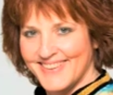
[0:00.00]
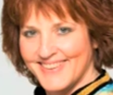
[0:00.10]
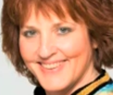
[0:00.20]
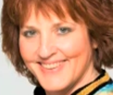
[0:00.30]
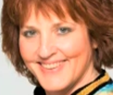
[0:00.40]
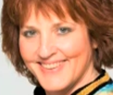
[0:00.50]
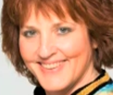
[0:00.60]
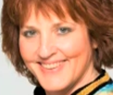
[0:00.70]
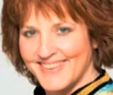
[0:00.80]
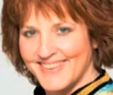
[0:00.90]

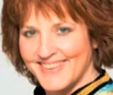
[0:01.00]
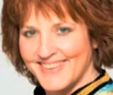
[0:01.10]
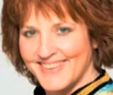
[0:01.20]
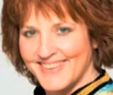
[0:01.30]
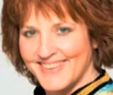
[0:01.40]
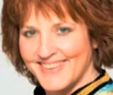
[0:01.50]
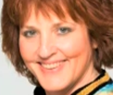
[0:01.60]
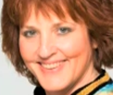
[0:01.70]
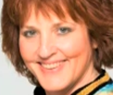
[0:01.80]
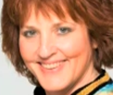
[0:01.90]

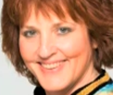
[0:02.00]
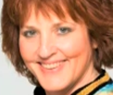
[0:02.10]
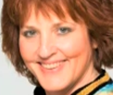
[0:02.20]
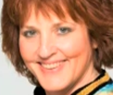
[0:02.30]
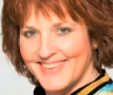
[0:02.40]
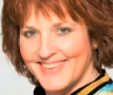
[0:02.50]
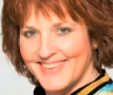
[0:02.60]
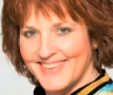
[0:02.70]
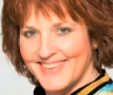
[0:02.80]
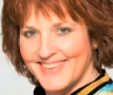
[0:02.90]

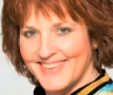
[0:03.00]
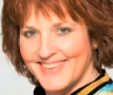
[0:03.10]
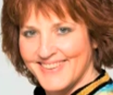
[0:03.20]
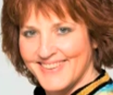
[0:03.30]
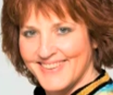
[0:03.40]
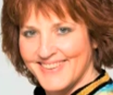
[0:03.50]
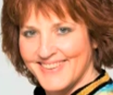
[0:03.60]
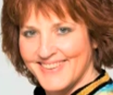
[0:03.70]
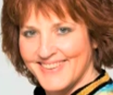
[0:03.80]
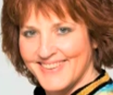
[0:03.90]

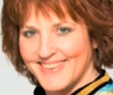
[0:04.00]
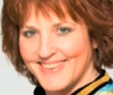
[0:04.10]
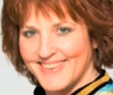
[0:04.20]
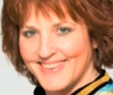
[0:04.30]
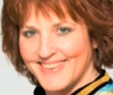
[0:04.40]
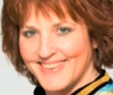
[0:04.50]
[no speech]